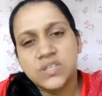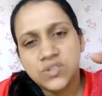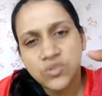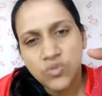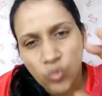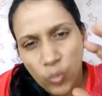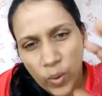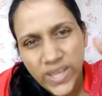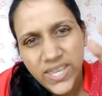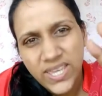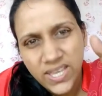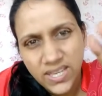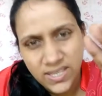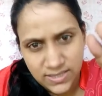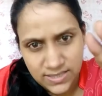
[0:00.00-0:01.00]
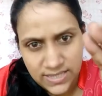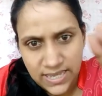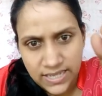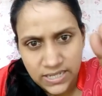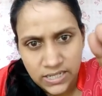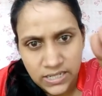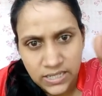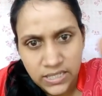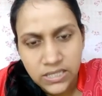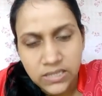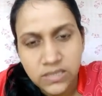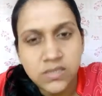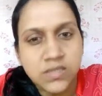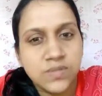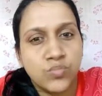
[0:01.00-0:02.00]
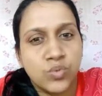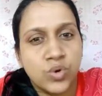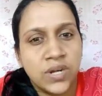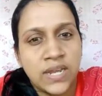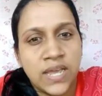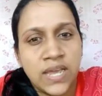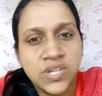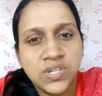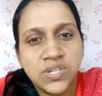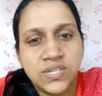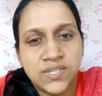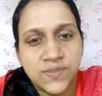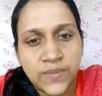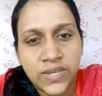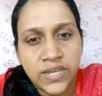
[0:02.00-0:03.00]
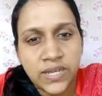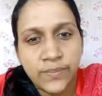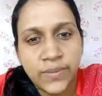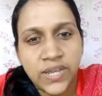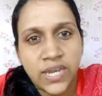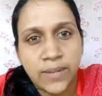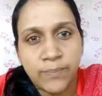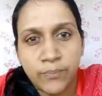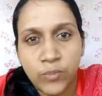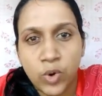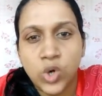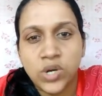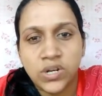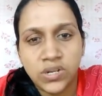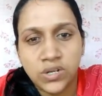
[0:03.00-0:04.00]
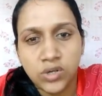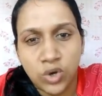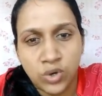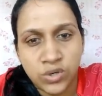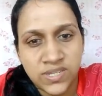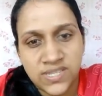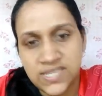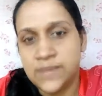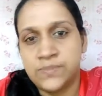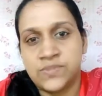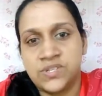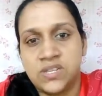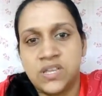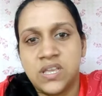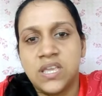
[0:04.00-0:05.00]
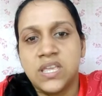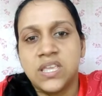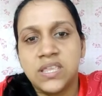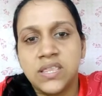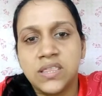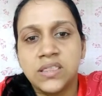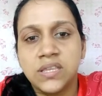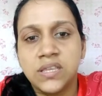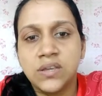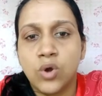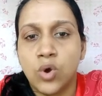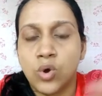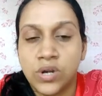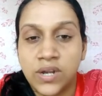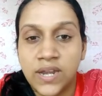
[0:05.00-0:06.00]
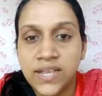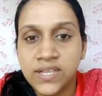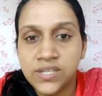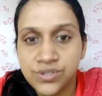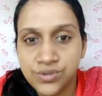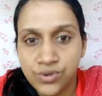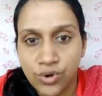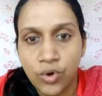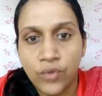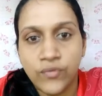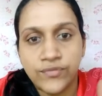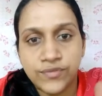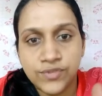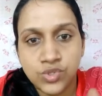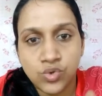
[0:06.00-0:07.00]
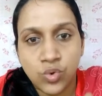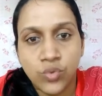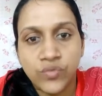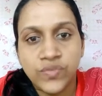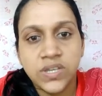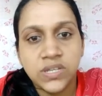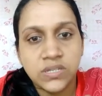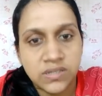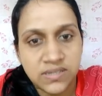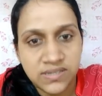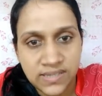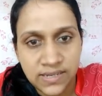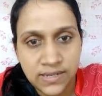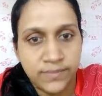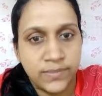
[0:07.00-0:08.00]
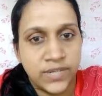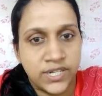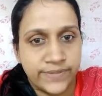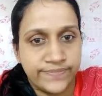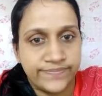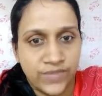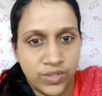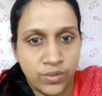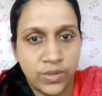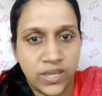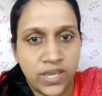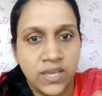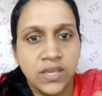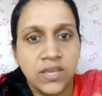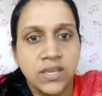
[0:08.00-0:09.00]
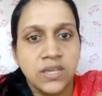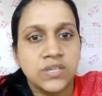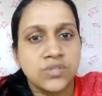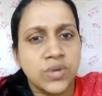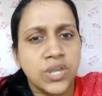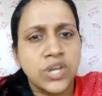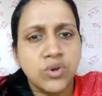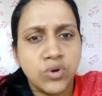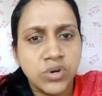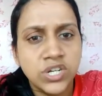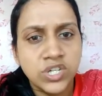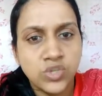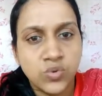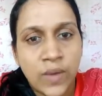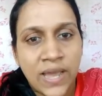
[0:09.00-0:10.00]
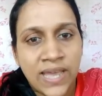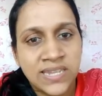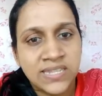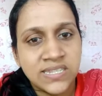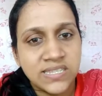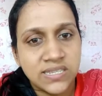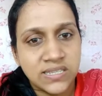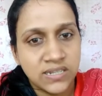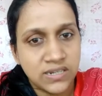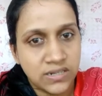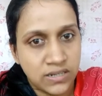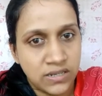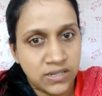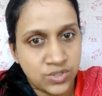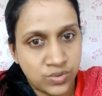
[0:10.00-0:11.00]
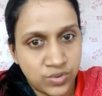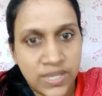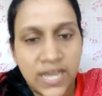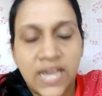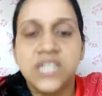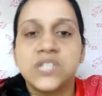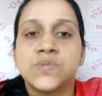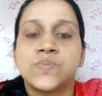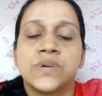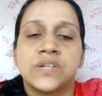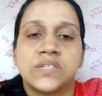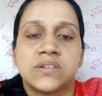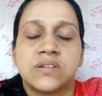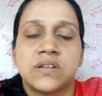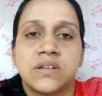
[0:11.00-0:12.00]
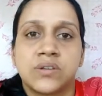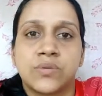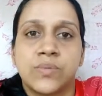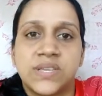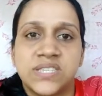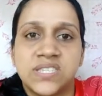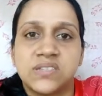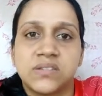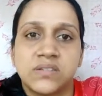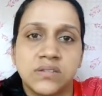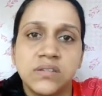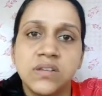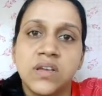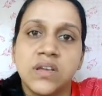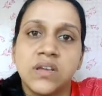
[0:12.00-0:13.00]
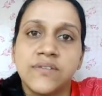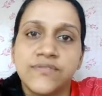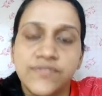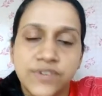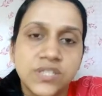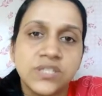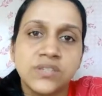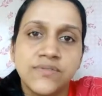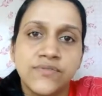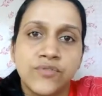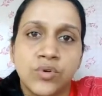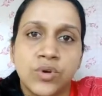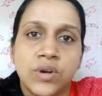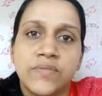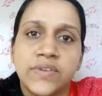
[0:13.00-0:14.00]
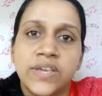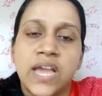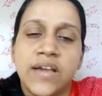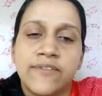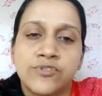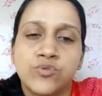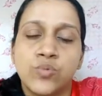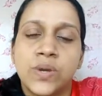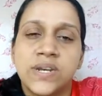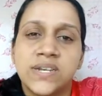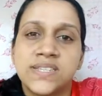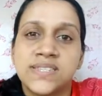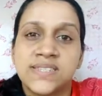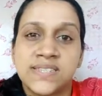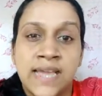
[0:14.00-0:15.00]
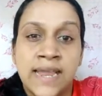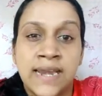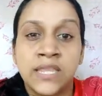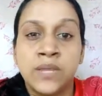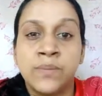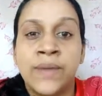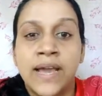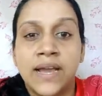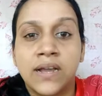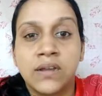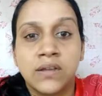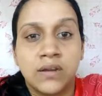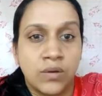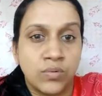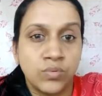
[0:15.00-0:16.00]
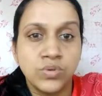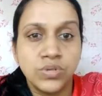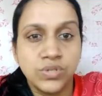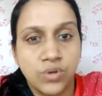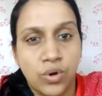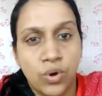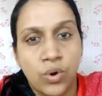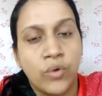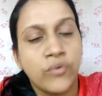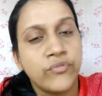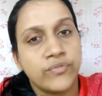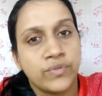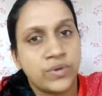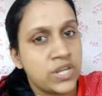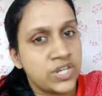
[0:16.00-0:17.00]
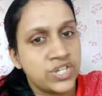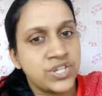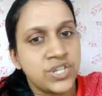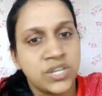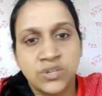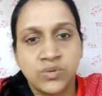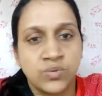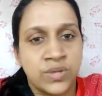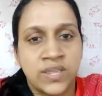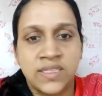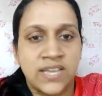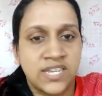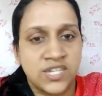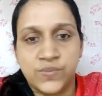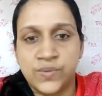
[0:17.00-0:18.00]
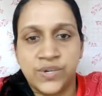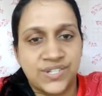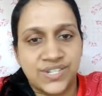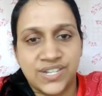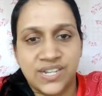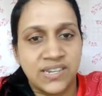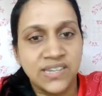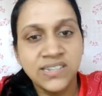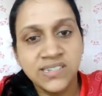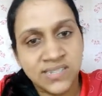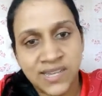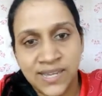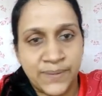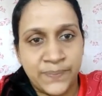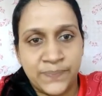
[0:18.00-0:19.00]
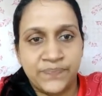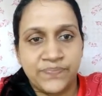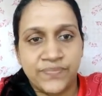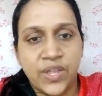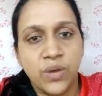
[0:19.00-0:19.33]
So why exactly this montage has become an important concept in the context of Soviet cinema? Okay, so in order to answer to that particular question, first of all we have to understand the background of Russia during that particular time.